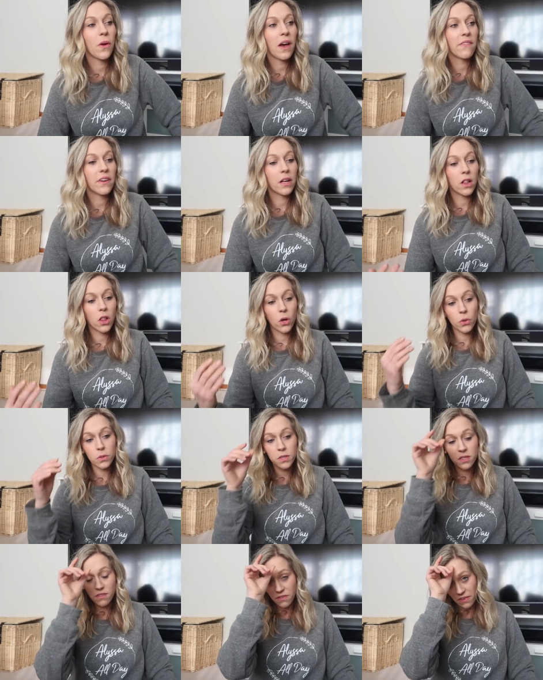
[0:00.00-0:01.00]
have a
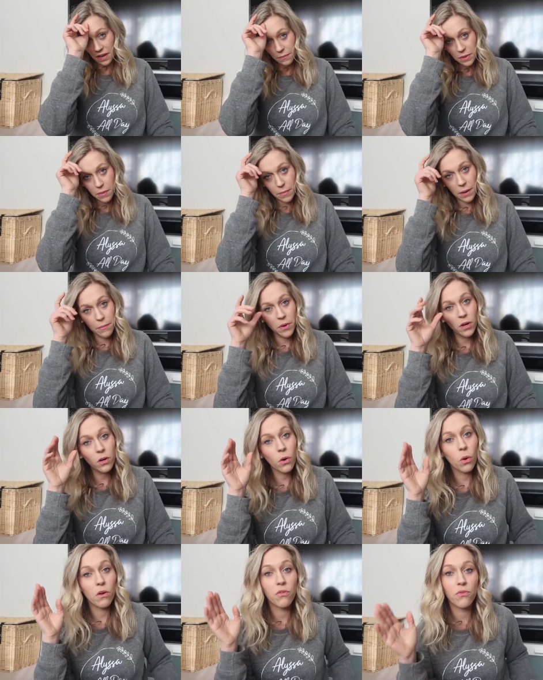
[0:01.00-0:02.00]
close family member
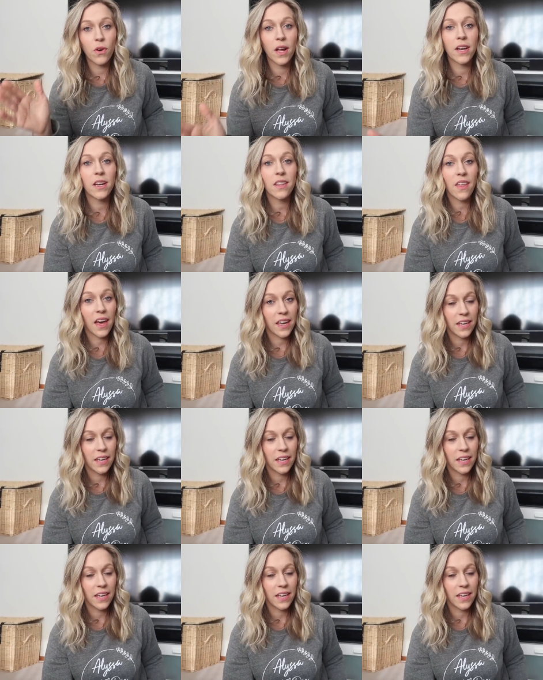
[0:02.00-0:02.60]
or friend that